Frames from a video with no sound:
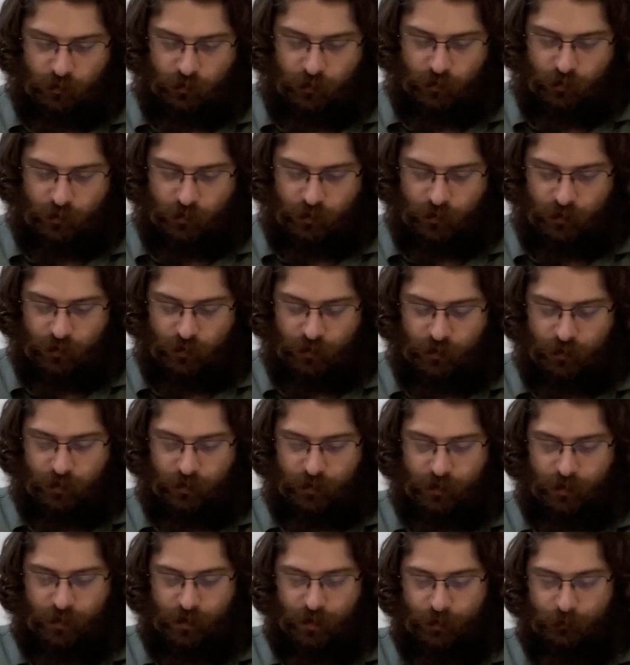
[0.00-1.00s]

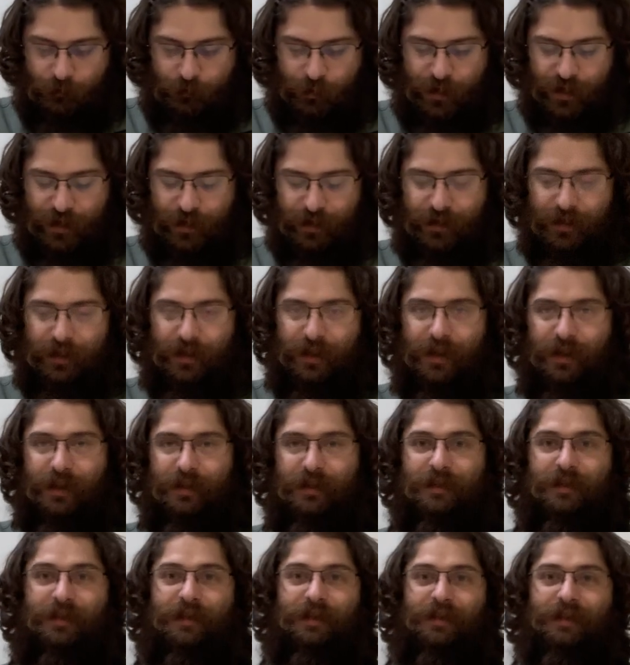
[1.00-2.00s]
And peeling
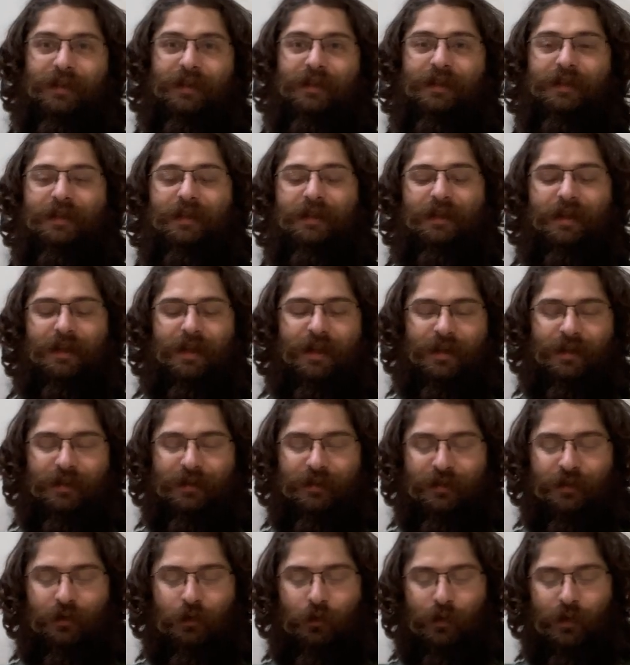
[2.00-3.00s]
it
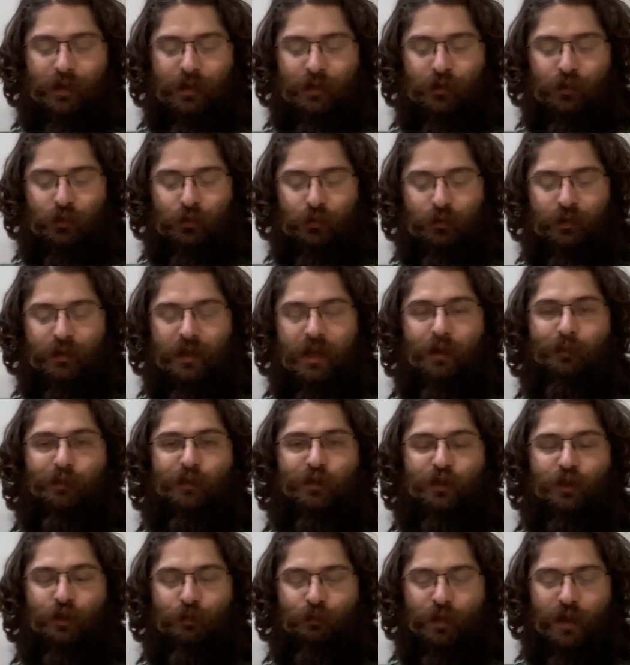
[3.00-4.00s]
is going to
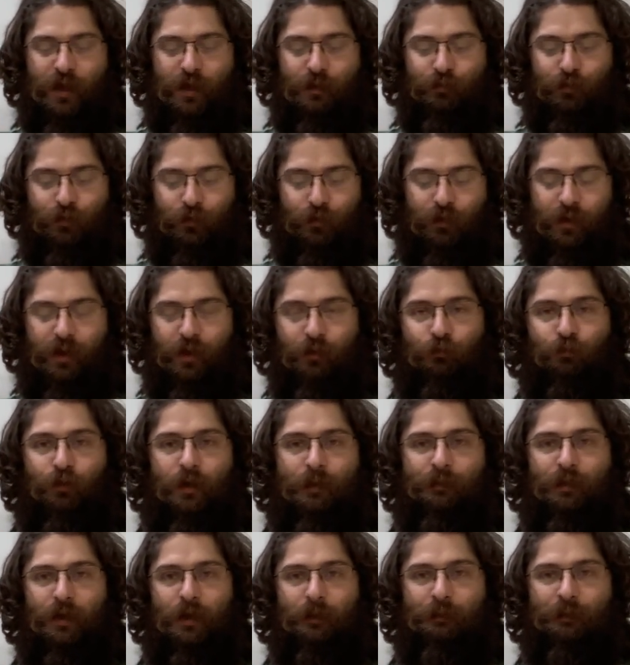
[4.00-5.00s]
damage the paper and
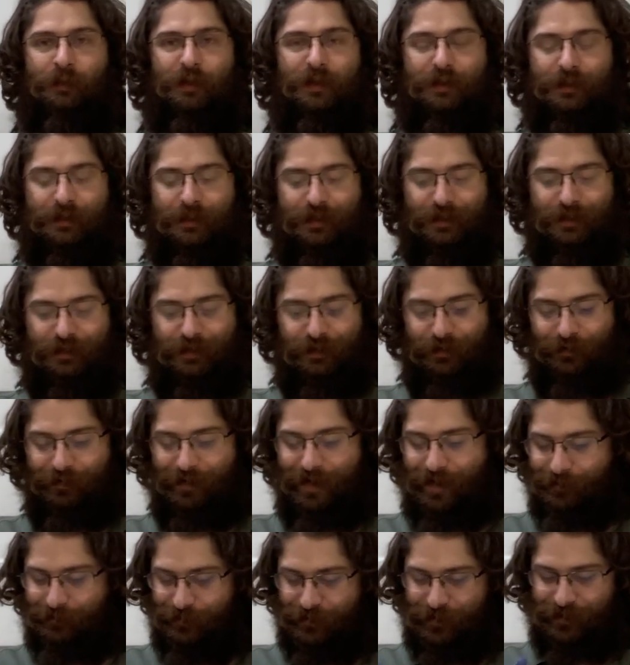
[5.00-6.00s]
rip up pieces. So
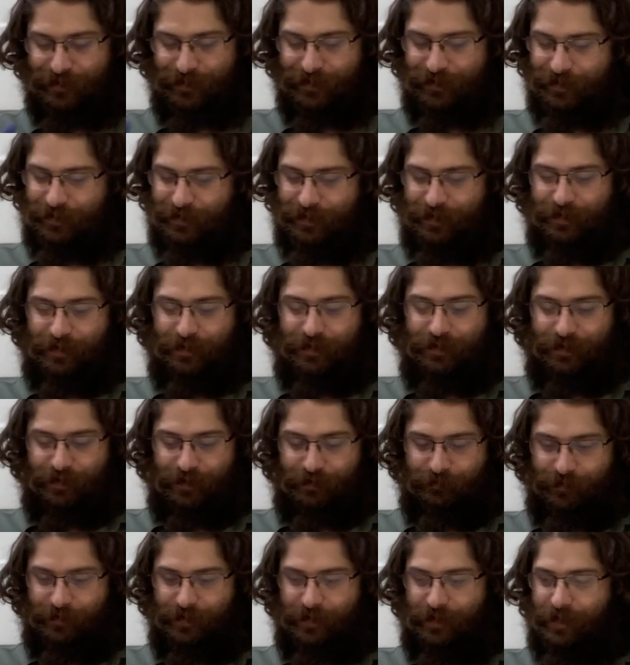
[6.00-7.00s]
I'm just gonna
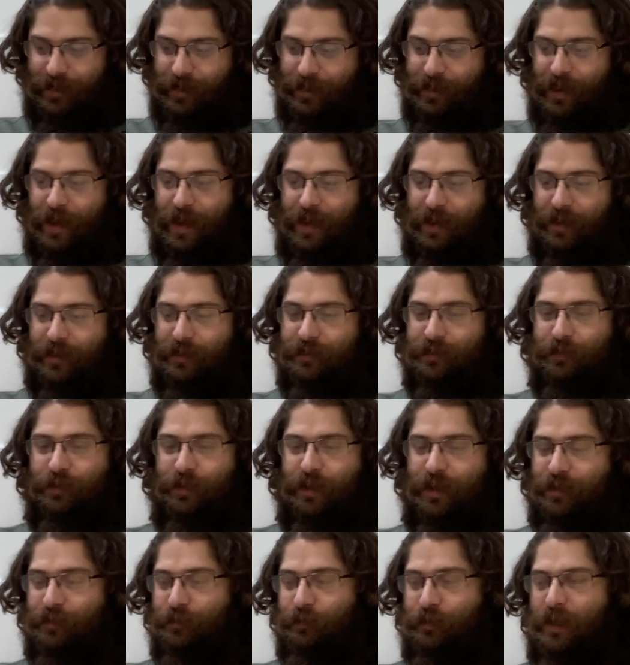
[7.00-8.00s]
leave it like that.
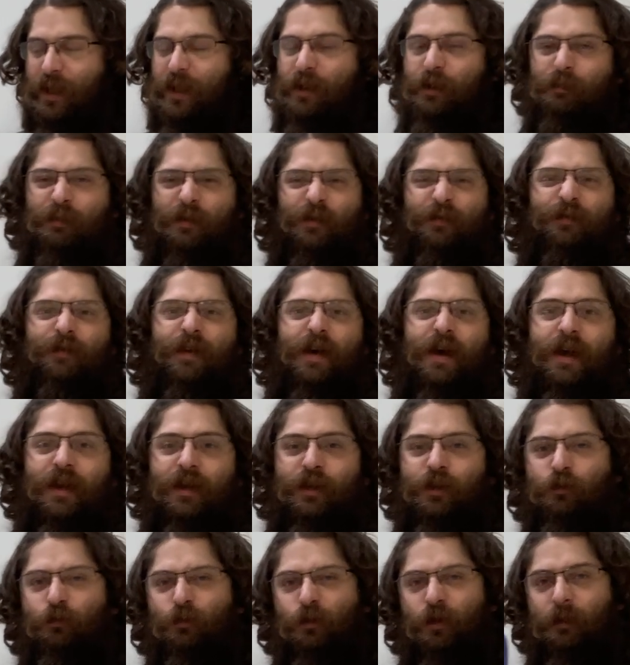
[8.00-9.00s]
That'll be fine.
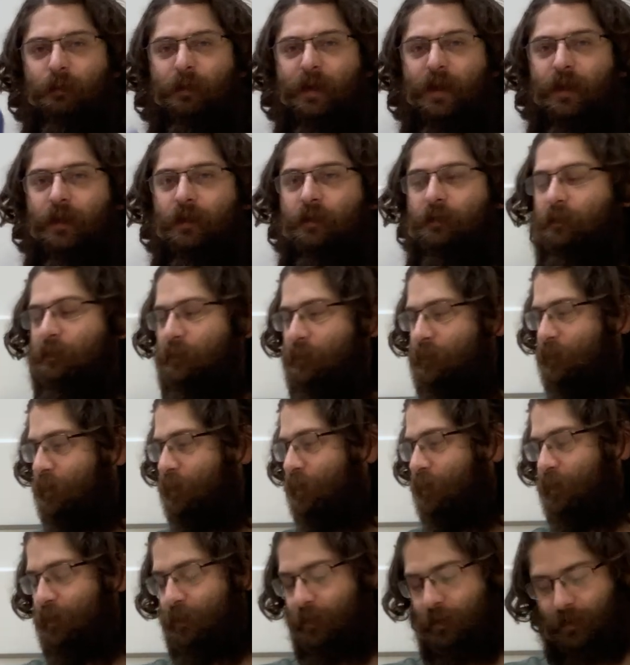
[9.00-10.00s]
Don't
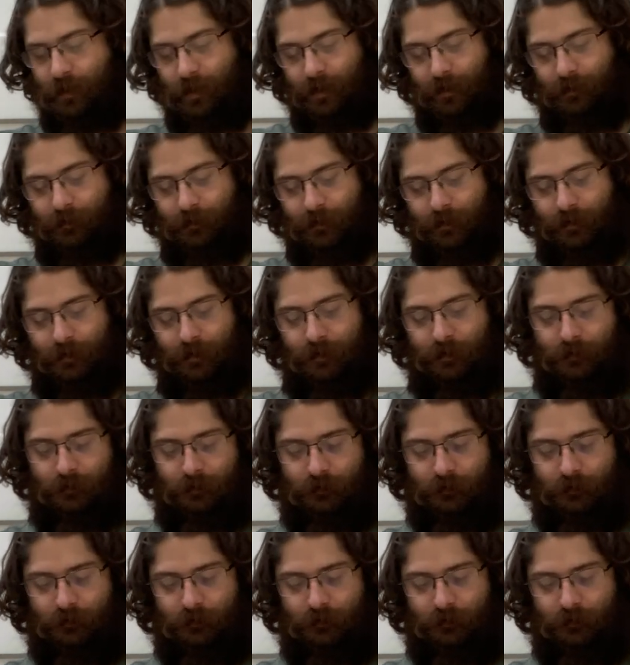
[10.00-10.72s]
worry about it. Okay.